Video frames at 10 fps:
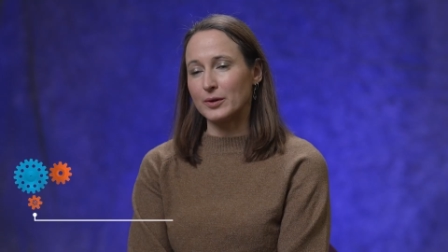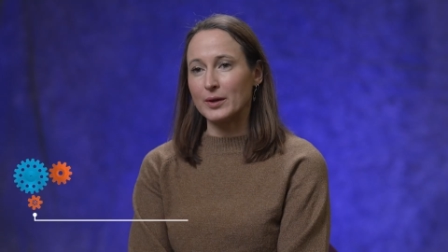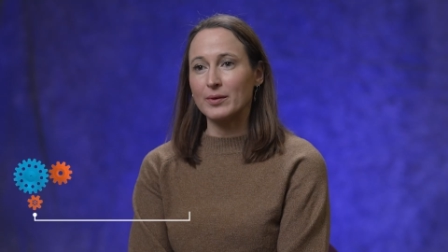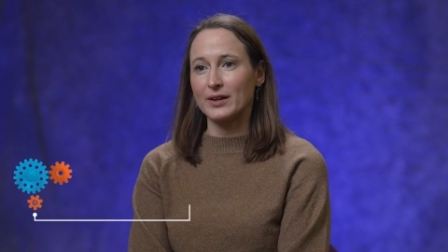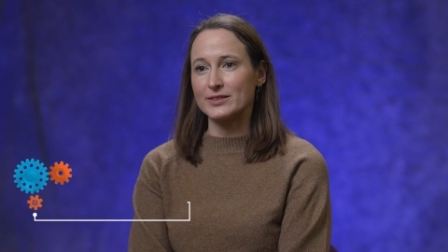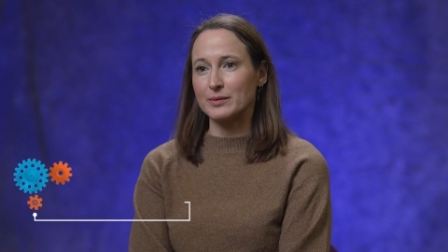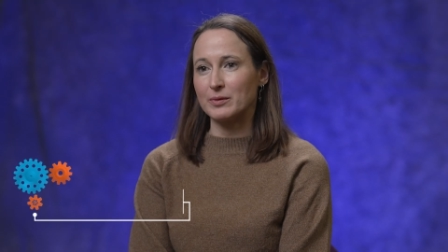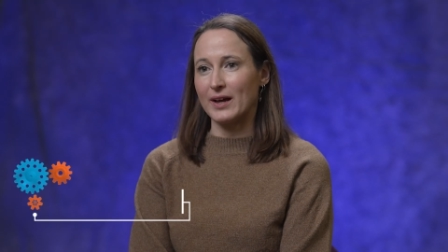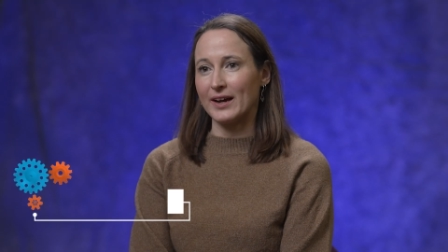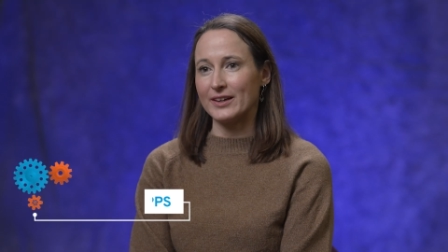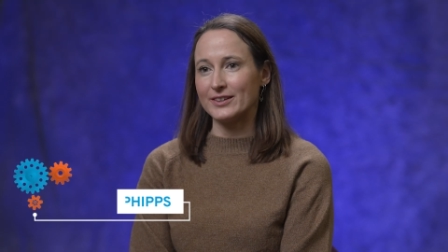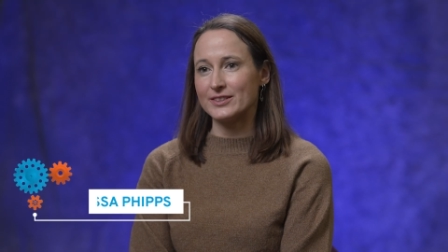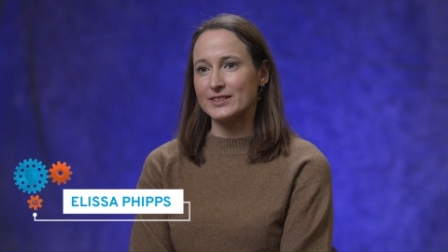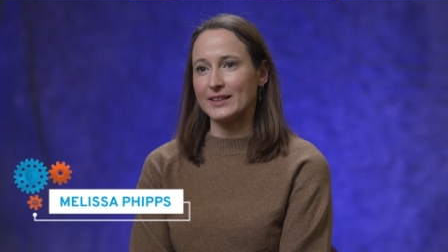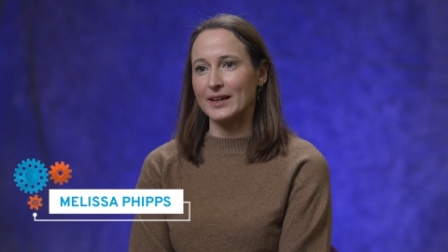working with our
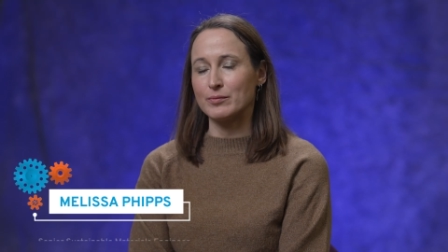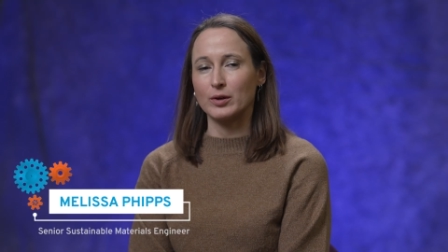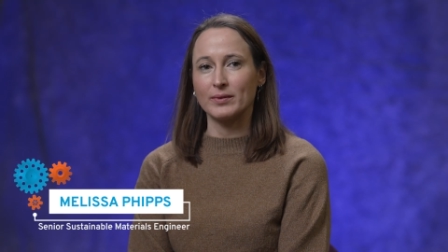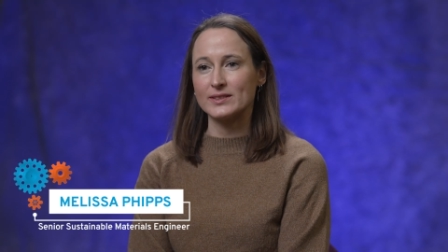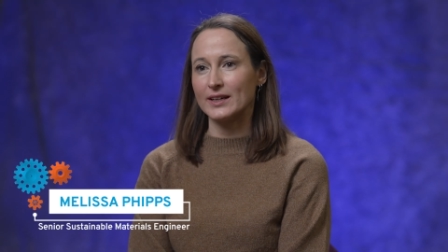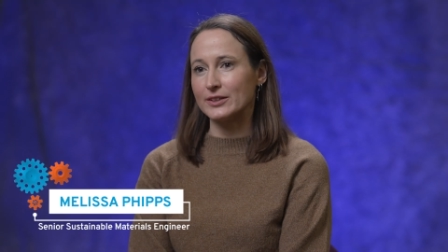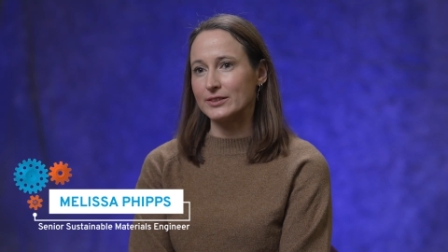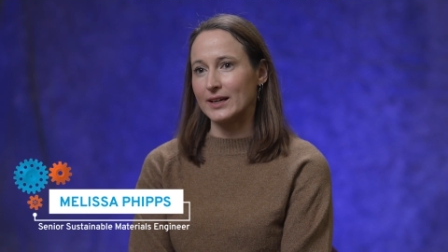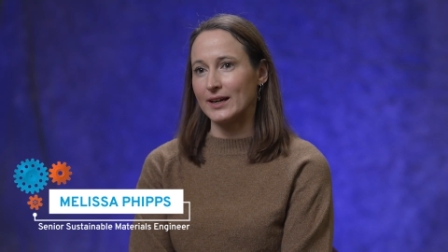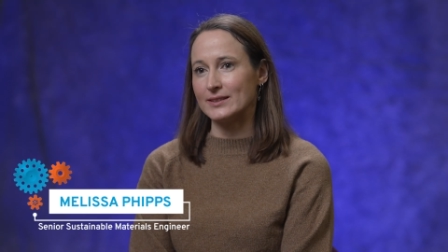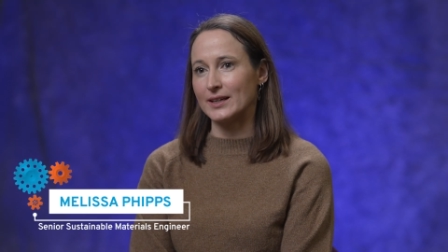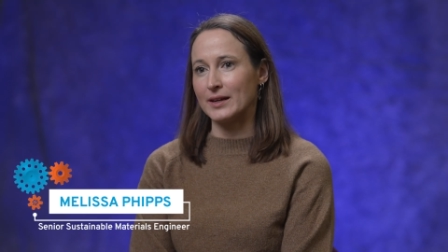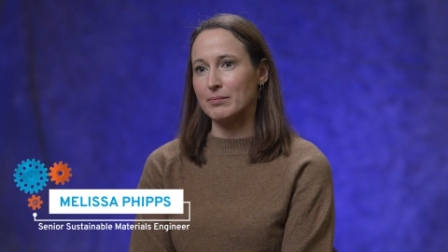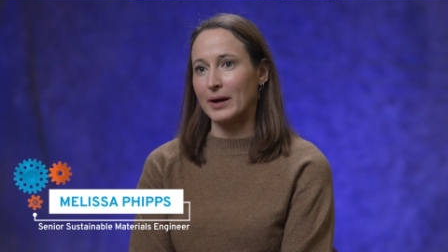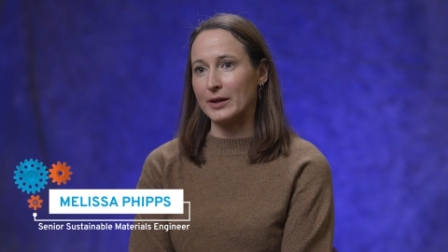suppliers to get more recycled
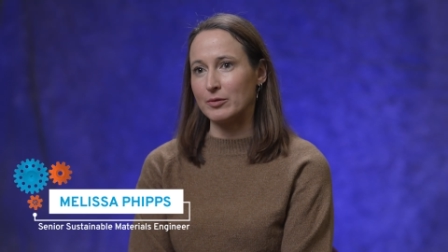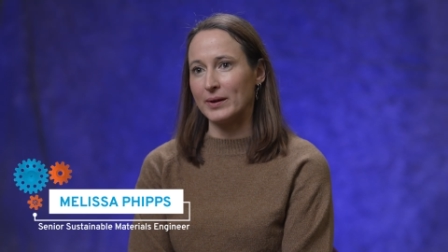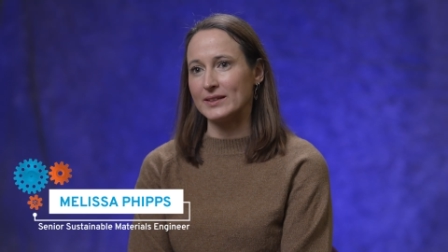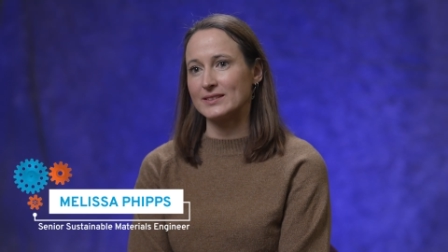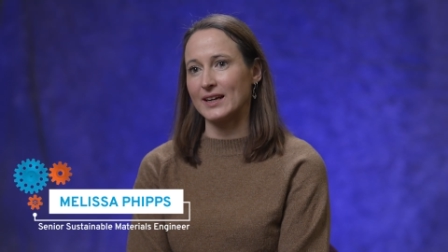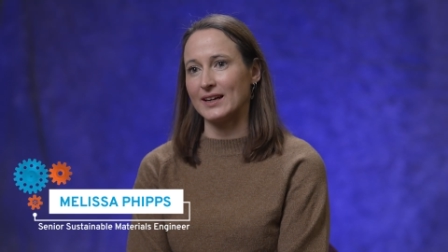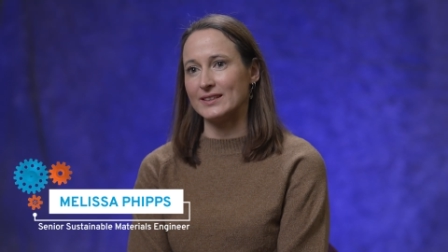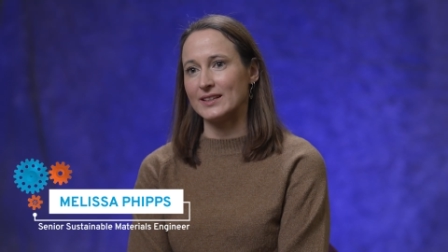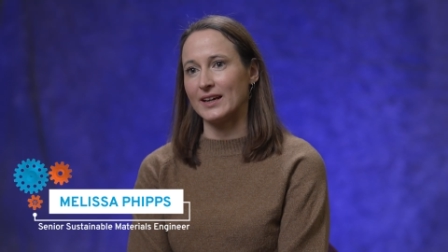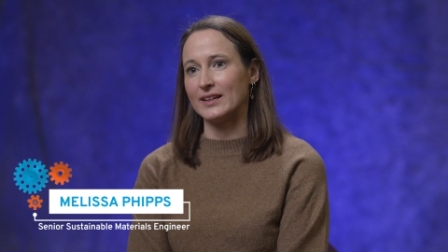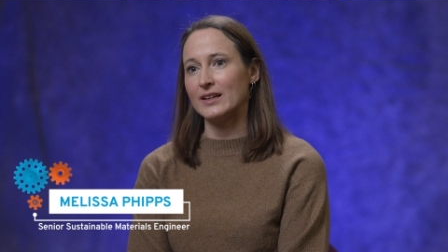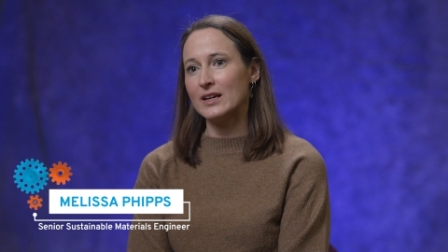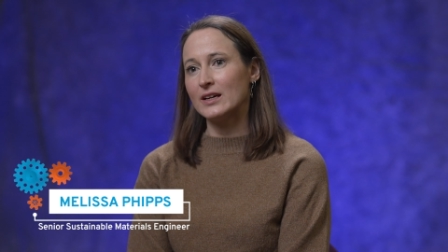content, bio-based content,